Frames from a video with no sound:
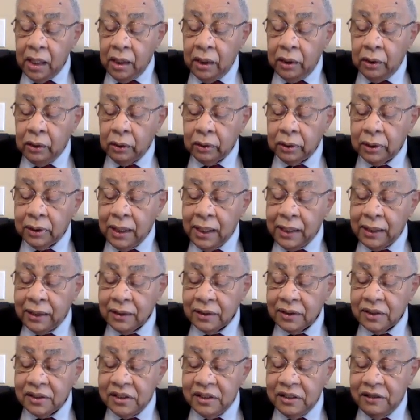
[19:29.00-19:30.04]
not like a
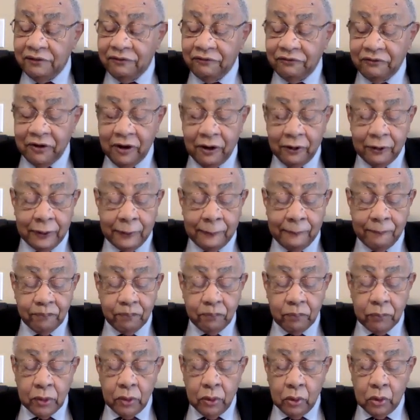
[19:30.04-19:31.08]
seafarer
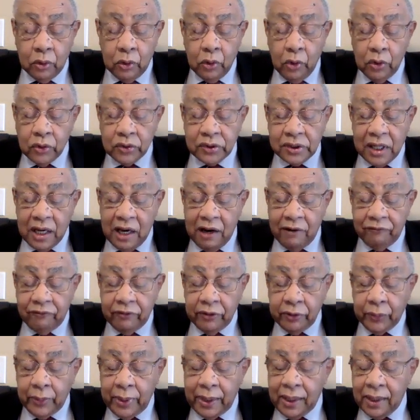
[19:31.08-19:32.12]
who goes
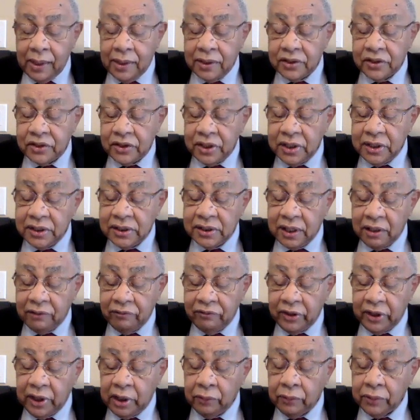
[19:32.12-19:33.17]
everywhere and sees
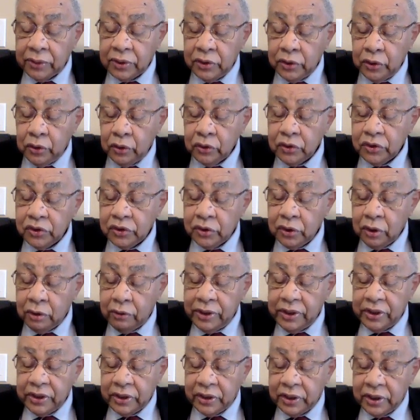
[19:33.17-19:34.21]
everything with no
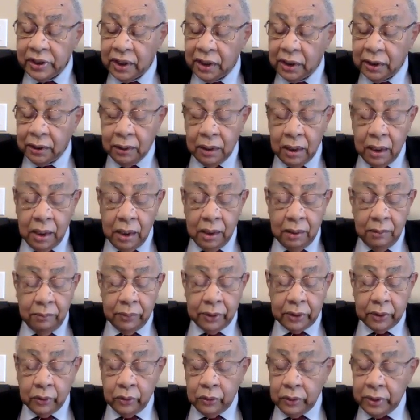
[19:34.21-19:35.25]
story to tell,
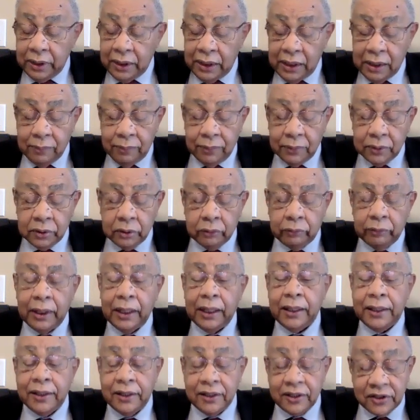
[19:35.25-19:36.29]
but only able to
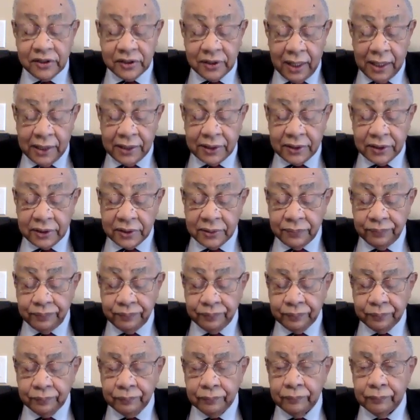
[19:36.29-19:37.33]
relate the sights.
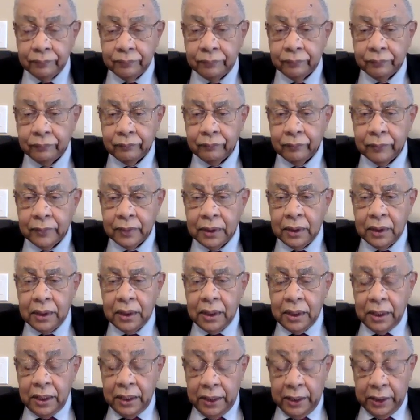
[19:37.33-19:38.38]

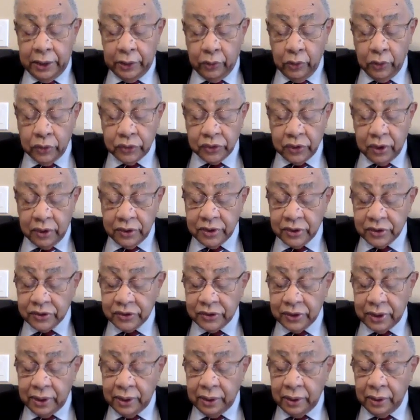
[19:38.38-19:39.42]
He goes on to
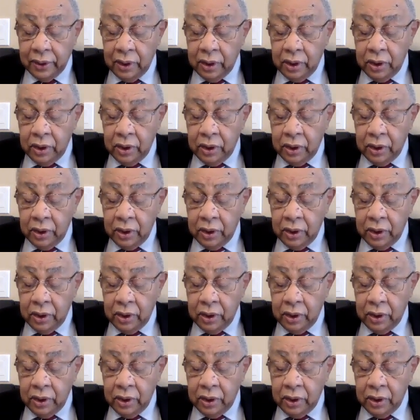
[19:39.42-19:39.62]
say,